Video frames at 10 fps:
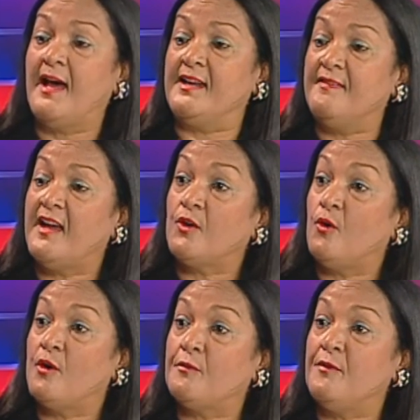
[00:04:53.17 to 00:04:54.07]
And in that
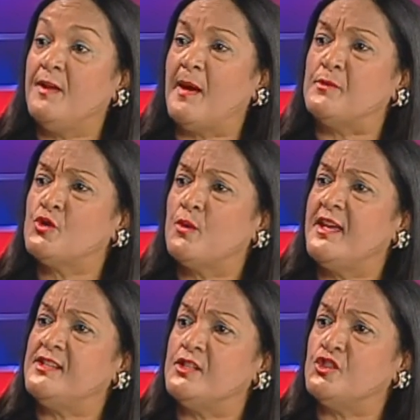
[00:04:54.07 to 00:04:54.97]
Hall of Fame, I'm
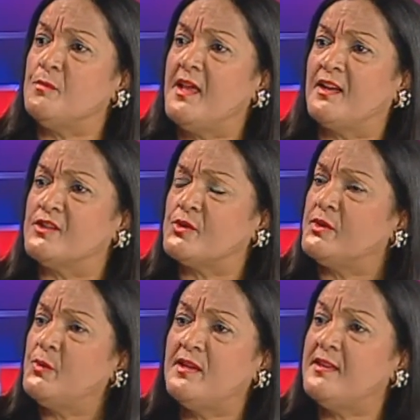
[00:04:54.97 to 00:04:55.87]
showcasing Jamaicans who
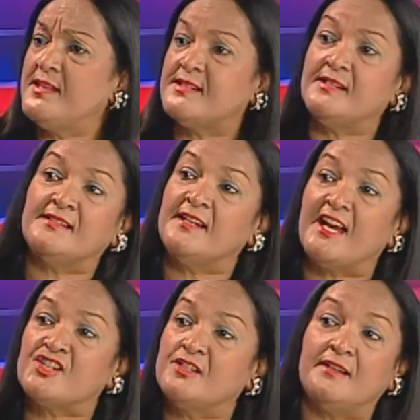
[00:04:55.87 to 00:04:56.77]
are doing things at
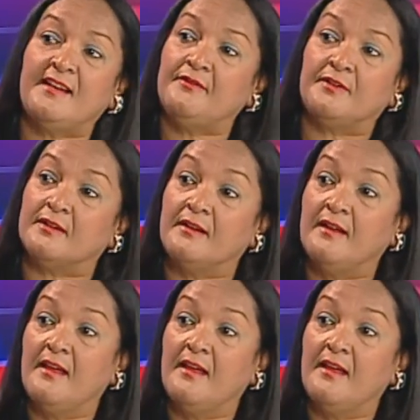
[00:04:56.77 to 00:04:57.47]
international level.